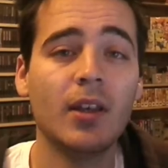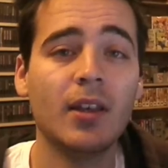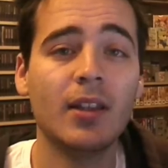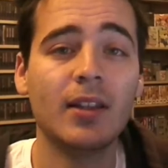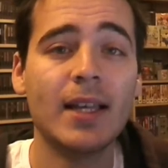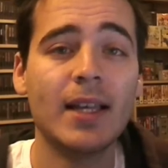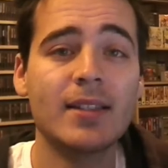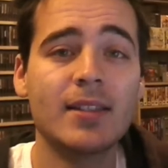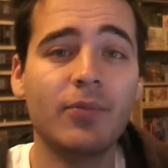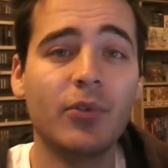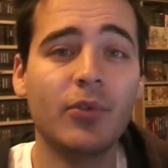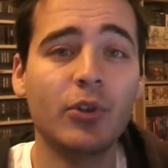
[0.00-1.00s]
Last
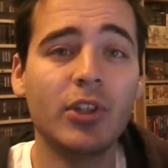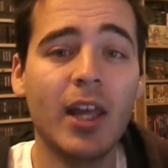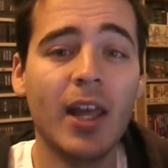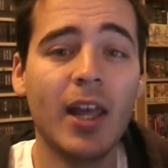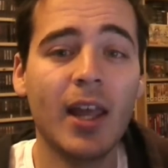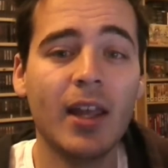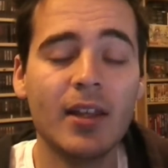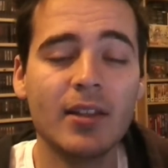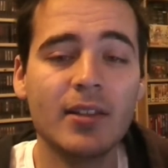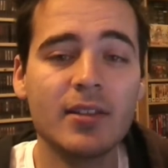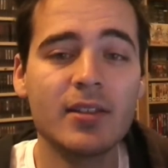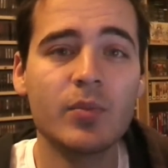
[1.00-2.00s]
tip for today.
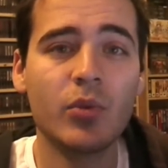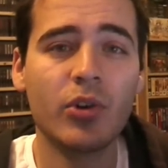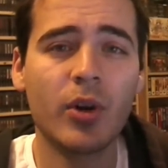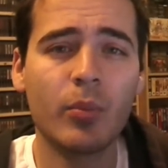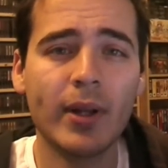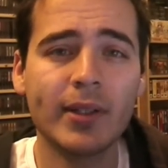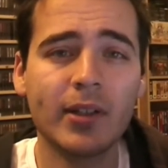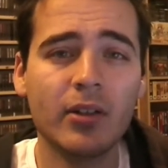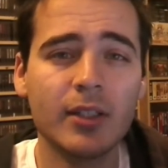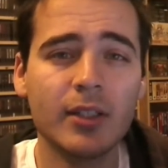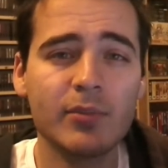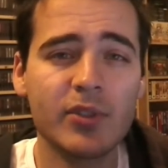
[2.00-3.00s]
This is more practical
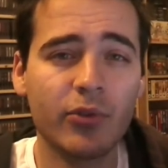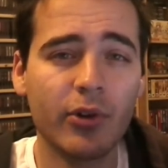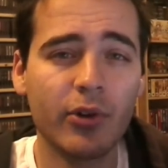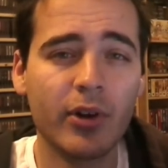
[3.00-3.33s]
tips for